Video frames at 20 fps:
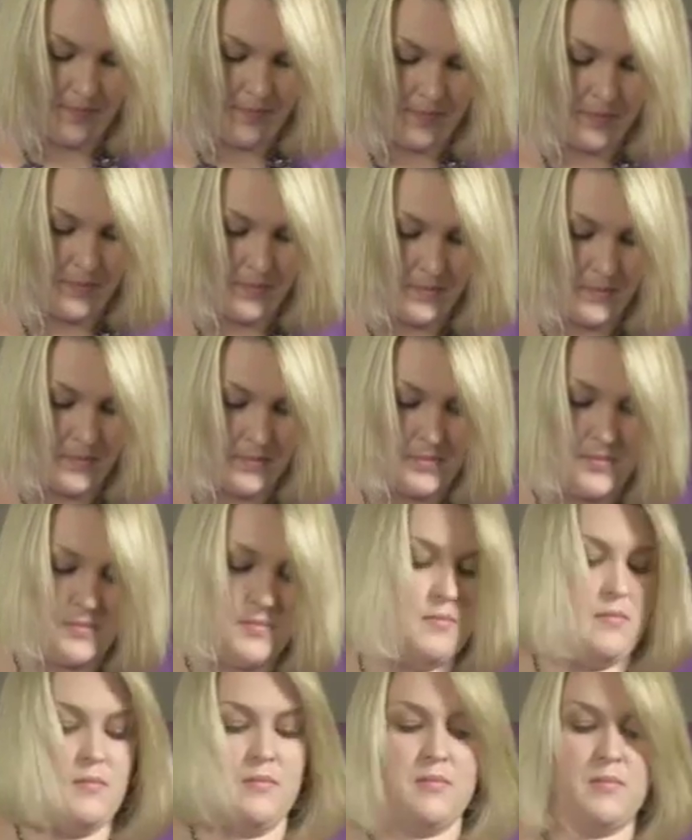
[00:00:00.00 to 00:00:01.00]

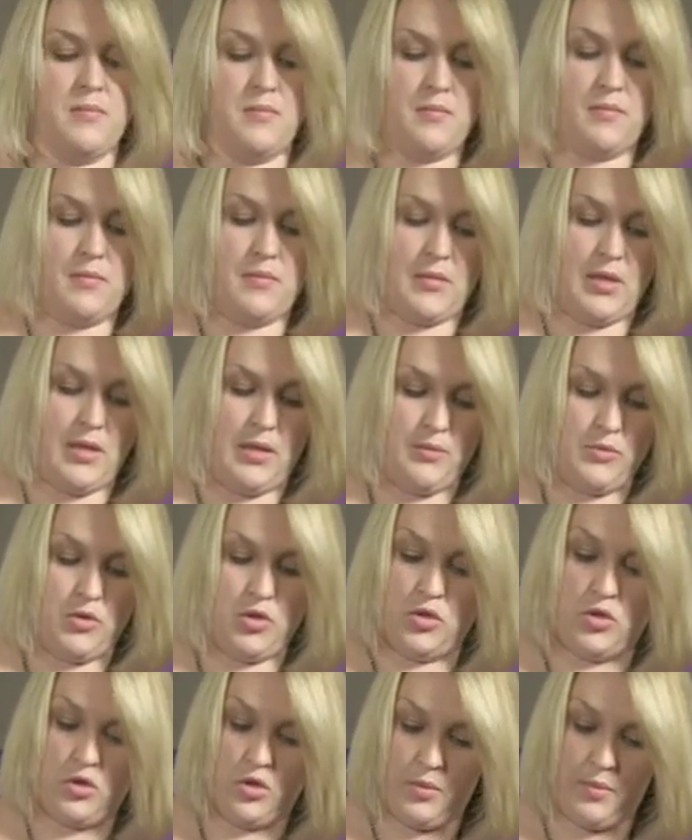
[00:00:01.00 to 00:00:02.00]
And I'm
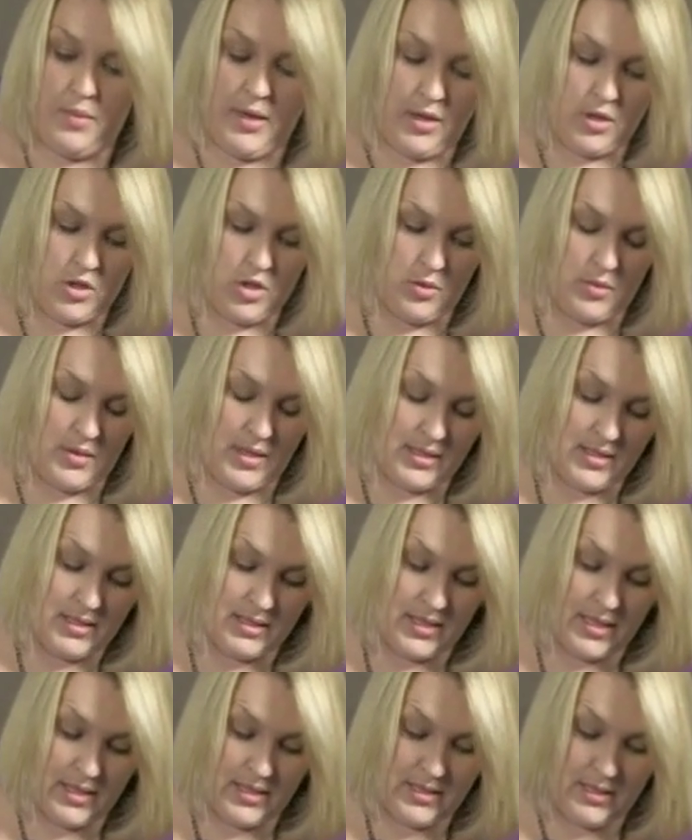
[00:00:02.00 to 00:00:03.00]
just going to make sure that's
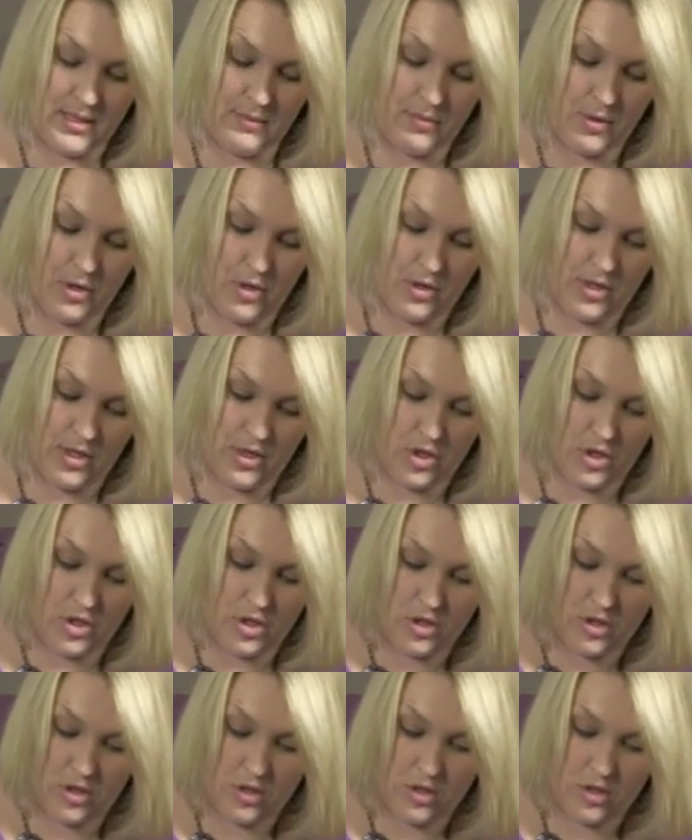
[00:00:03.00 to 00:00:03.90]
nicely burnished